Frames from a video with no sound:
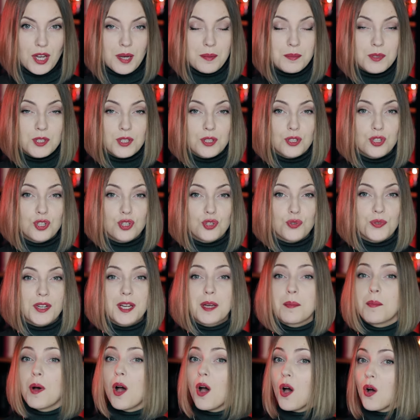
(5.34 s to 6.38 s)
gems to
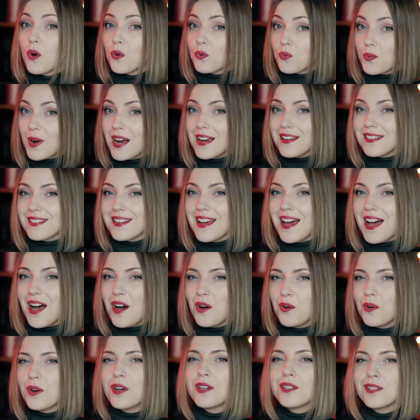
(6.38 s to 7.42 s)
stream right
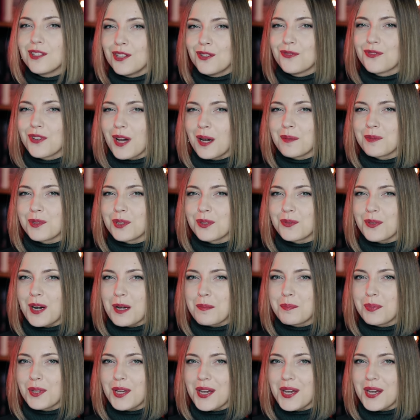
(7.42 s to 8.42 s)
now, you've come to the right